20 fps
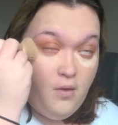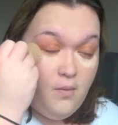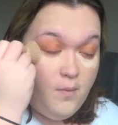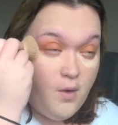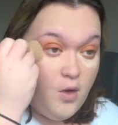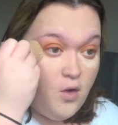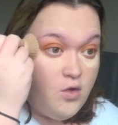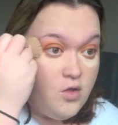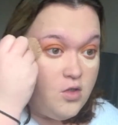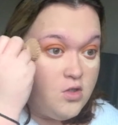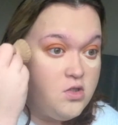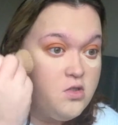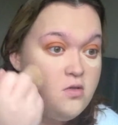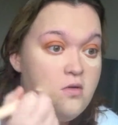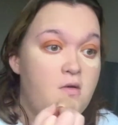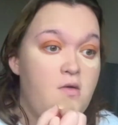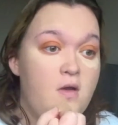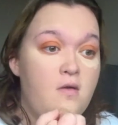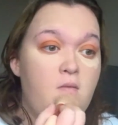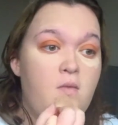because
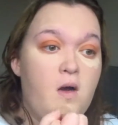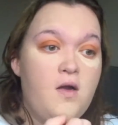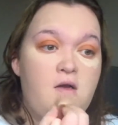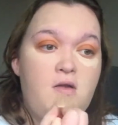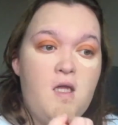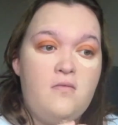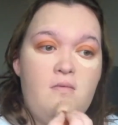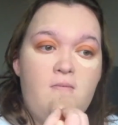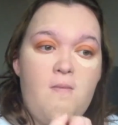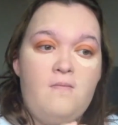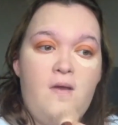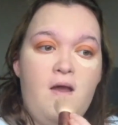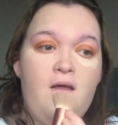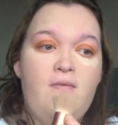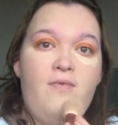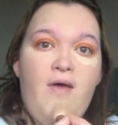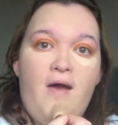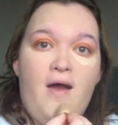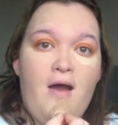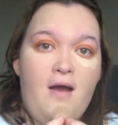I do
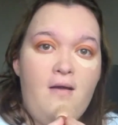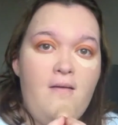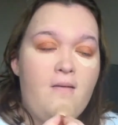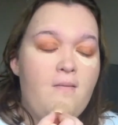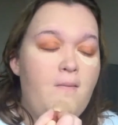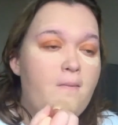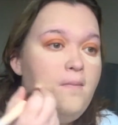like that,